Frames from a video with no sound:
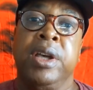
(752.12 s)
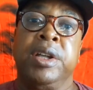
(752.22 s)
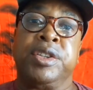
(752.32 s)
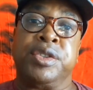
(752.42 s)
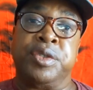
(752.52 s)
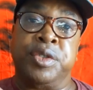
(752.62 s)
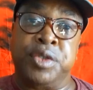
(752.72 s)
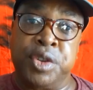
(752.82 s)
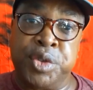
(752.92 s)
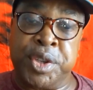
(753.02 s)
to
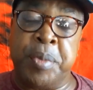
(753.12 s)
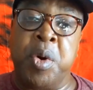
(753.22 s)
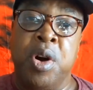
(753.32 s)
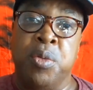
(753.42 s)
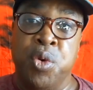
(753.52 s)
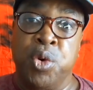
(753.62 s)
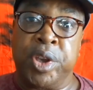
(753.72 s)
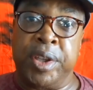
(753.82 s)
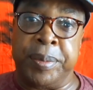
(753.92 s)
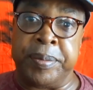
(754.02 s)
do some
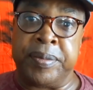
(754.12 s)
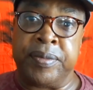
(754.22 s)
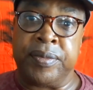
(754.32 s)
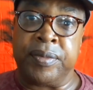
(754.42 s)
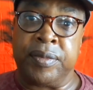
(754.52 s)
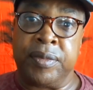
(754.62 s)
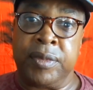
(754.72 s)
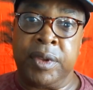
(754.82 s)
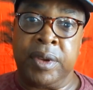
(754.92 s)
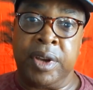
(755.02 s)
walking,
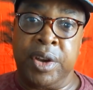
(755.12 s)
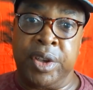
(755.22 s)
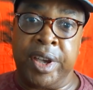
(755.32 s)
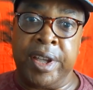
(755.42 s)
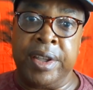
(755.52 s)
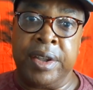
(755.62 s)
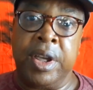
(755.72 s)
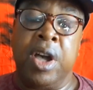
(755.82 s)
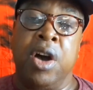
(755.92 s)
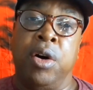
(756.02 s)
okay,
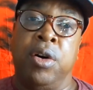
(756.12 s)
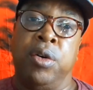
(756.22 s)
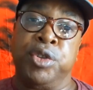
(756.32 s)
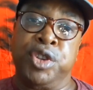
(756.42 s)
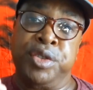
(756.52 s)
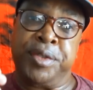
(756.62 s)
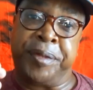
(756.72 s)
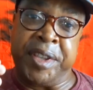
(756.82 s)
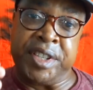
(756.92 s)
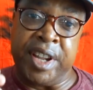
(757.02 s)
or do
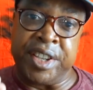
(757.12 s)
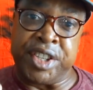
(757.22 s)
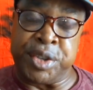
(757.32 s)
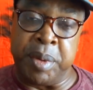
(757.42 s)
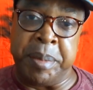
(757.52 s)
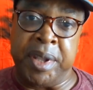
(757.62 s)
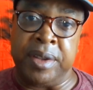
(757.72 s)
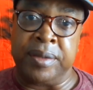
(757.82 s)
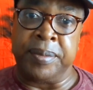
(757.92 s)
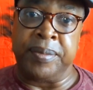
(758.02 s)
things like swimming.
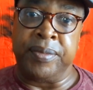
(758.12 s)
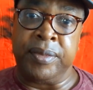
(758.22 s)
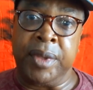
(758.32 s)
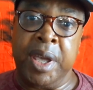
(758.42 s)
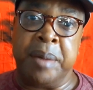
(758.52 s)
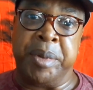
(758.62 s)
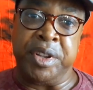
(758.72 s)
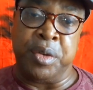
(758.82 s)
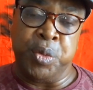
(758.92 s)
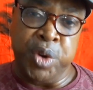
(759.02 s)
But
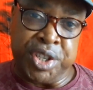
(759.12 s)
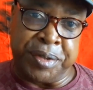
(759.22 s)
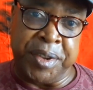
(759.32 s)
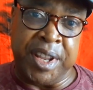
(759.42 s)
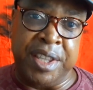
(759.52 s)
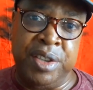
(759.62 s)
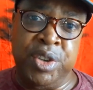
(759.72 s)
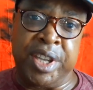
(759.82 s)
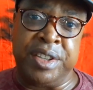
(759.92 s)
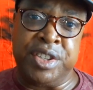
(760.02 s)
the worst thing that you
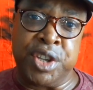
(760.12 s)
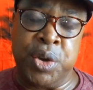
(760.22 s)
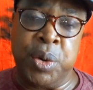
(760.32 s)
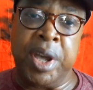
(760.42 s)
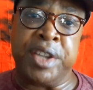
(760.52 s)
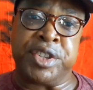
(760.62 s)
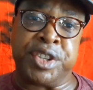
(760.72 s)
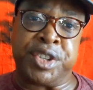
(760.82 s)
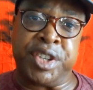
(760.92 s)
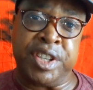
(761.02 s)
can do is to
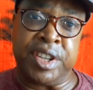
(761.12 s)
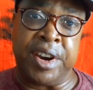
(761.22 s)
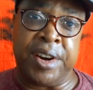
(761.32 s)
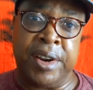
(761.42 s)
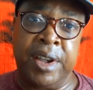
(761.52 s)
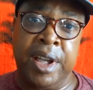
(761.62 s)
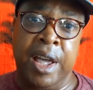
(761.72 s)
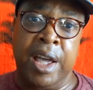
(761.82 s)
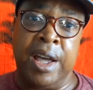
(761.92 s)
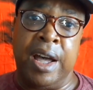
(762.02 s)
sit there
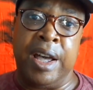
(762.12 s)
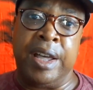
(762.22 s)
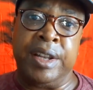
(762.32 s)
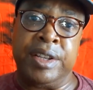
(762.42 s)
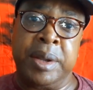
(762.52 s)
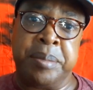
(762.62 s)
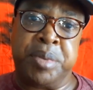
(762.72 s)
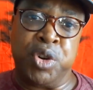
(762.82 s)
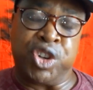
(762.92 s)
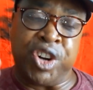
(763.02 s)
and
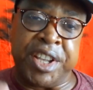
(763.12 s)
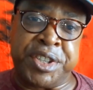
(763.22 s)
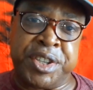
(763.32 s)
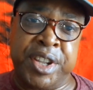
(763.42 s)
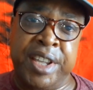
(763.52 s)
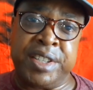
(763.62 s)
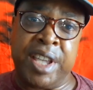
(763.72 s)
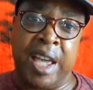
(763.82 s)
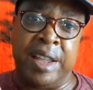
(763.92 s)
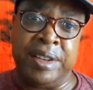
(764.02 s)
procrastinate
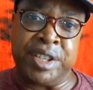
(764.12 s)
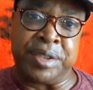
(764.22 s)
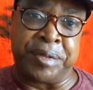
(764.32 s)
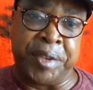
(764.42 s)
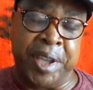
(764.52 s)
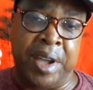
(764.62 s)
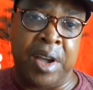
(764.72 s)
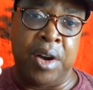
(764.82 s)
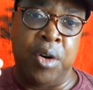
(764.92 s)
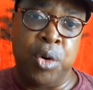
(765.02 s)
and just think
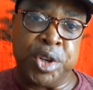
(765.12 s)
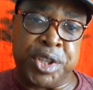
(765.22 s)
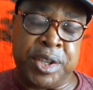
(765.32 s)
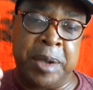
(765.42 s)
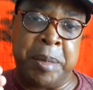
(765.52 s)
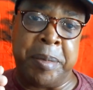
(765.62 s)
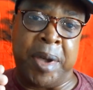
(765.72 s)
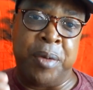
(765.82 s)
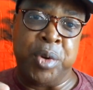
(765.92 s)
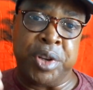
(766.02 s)
all the time
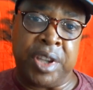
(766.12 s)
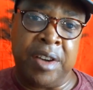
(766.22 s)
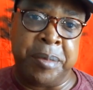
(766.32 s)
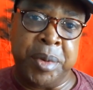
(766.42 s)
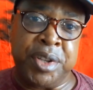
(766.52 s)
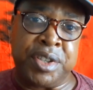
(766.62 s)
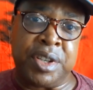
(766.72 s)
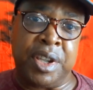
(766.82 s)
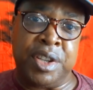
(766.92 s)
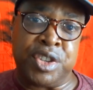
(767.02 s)
about what the government
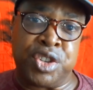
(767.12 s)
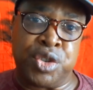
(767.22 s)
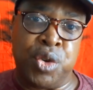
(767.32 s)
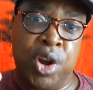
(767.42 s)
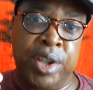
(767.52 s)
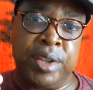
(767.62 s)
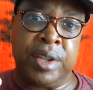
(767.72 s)
is trying